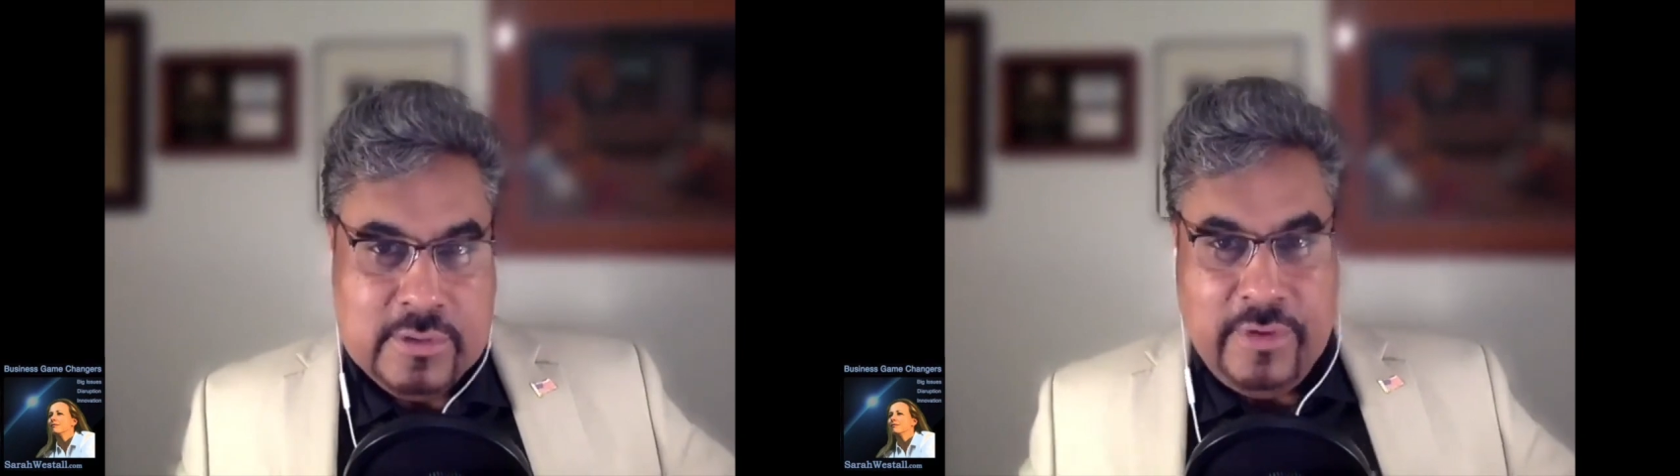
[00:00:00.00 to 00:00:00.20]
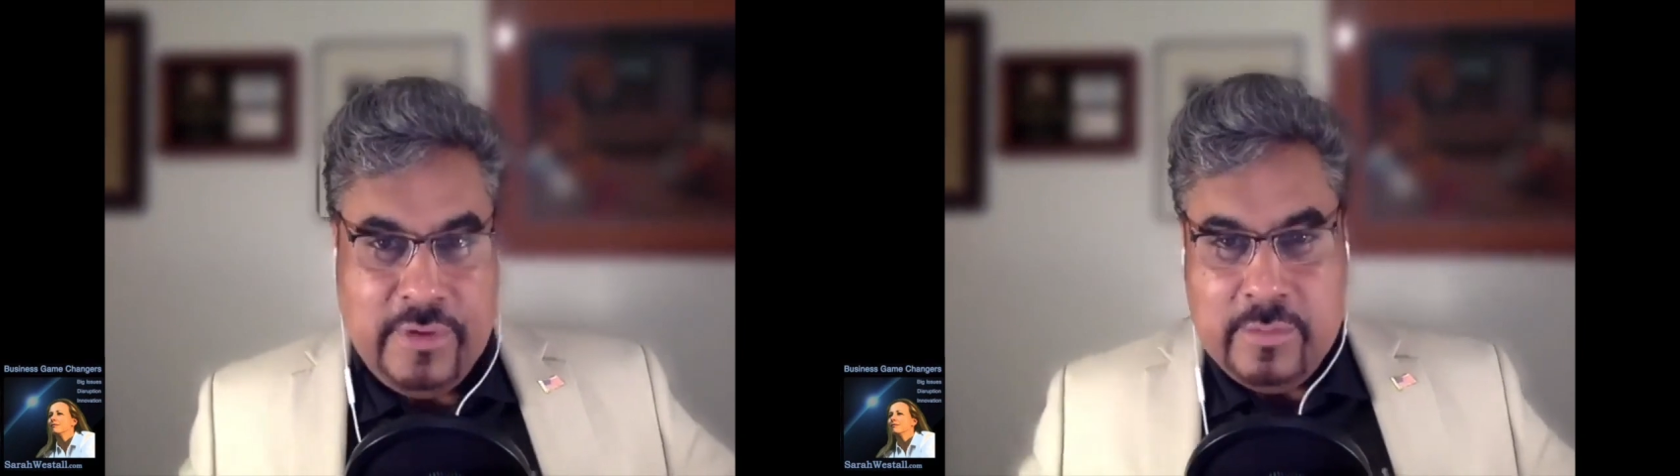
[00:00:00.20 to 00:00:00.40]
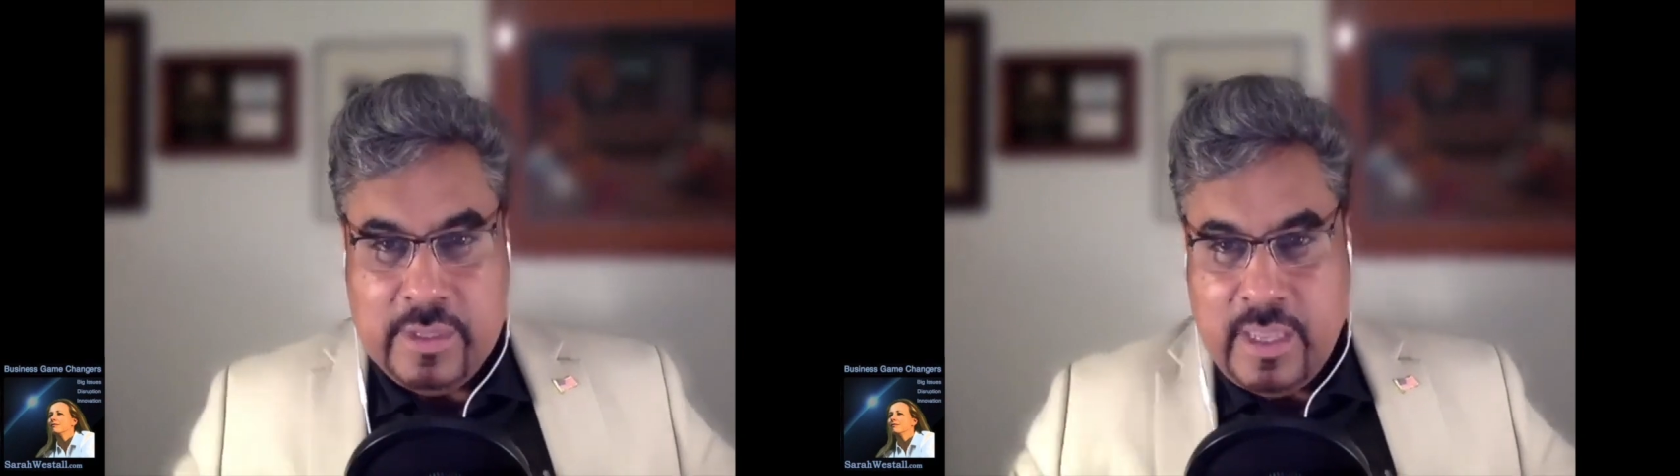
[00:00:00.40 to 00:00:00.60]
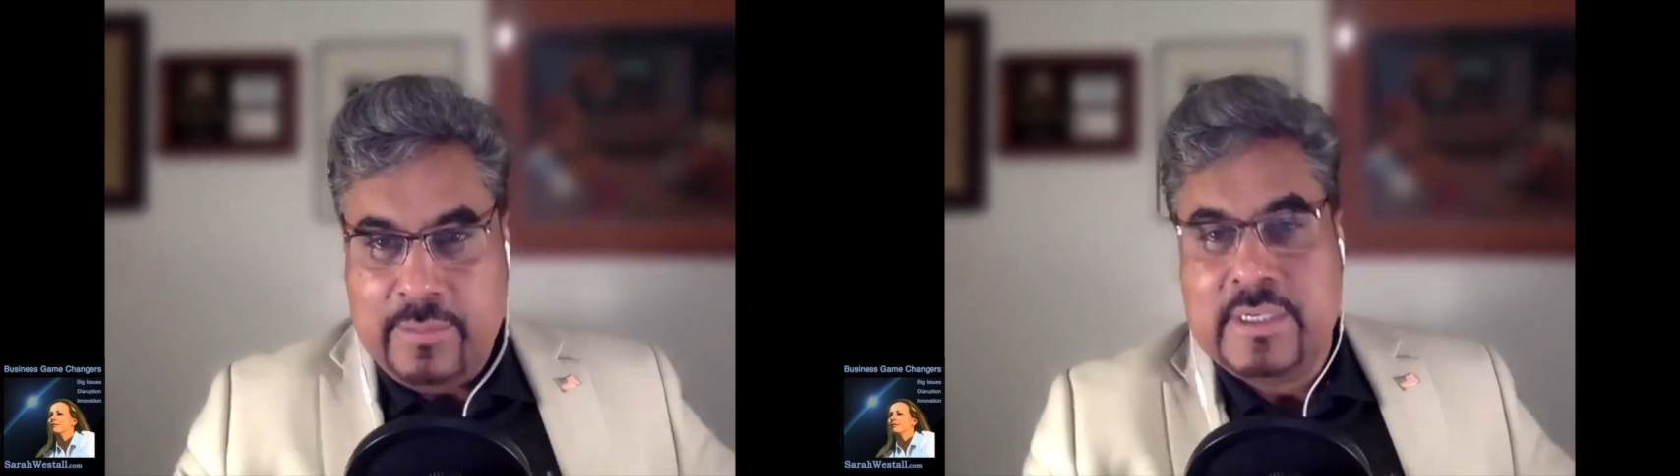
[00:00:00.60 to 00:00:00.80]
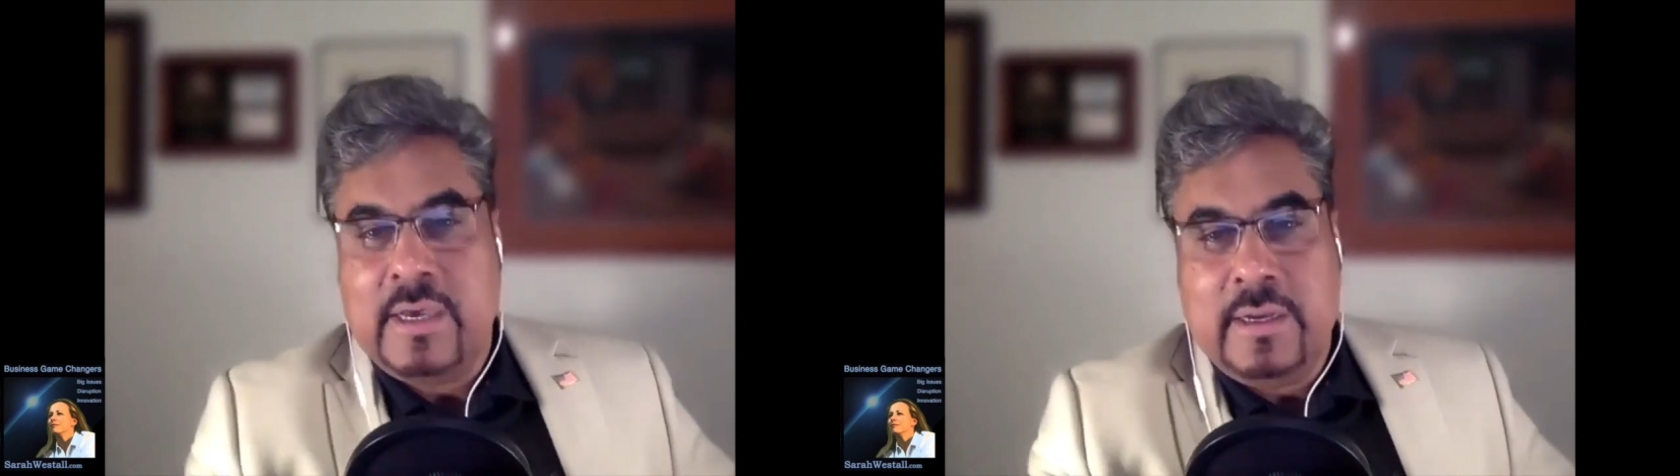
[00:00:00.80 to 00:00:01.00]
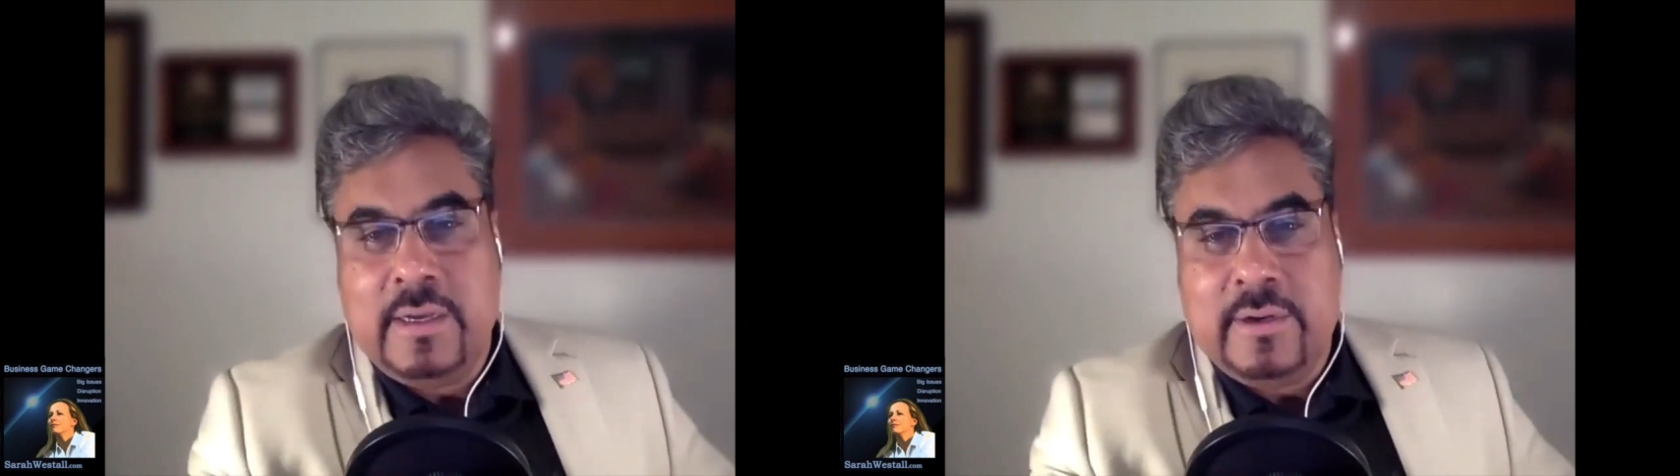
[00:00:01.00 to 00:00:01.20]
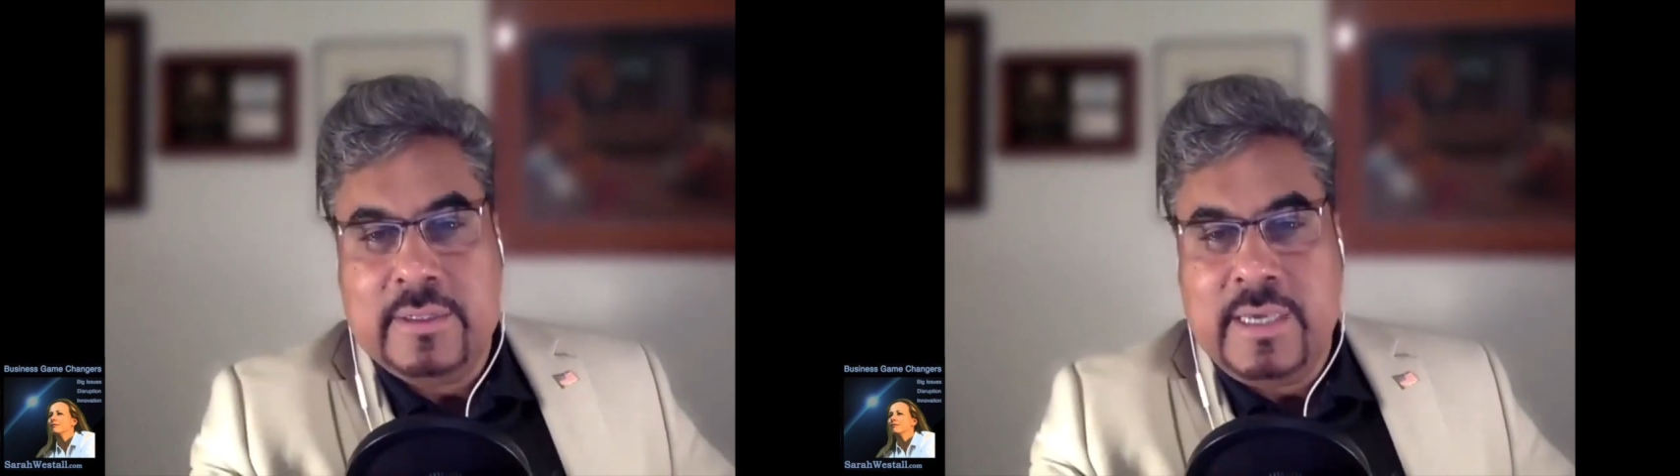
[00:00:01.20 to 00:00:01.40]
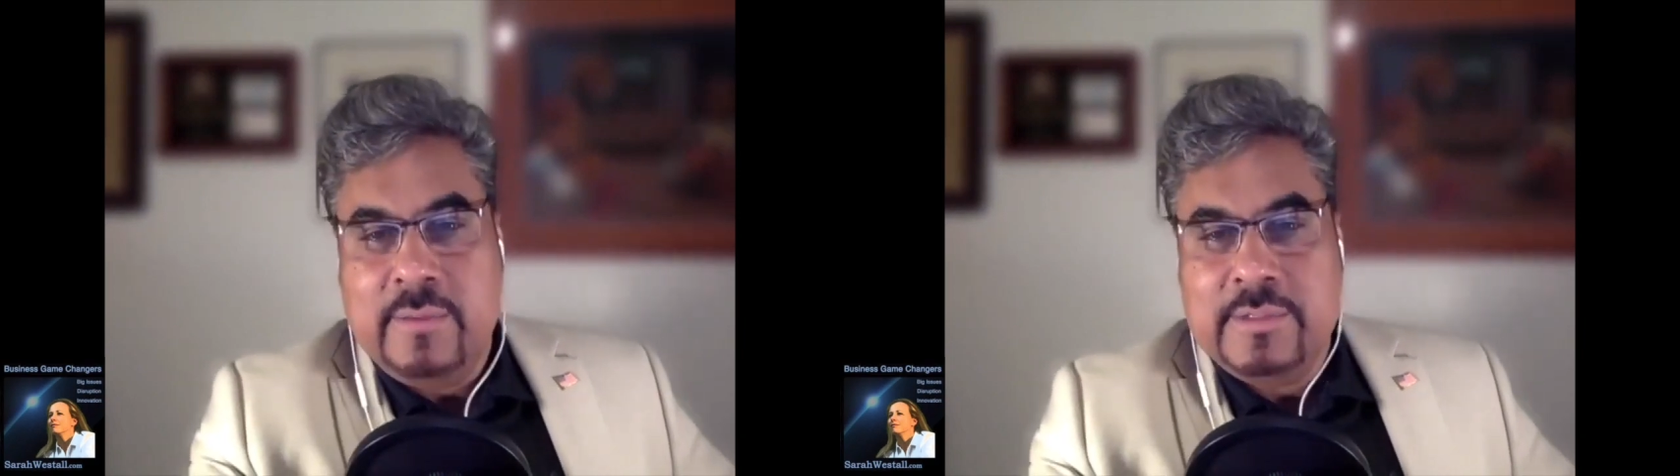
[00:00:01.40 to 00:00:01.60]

available on Amazon at all times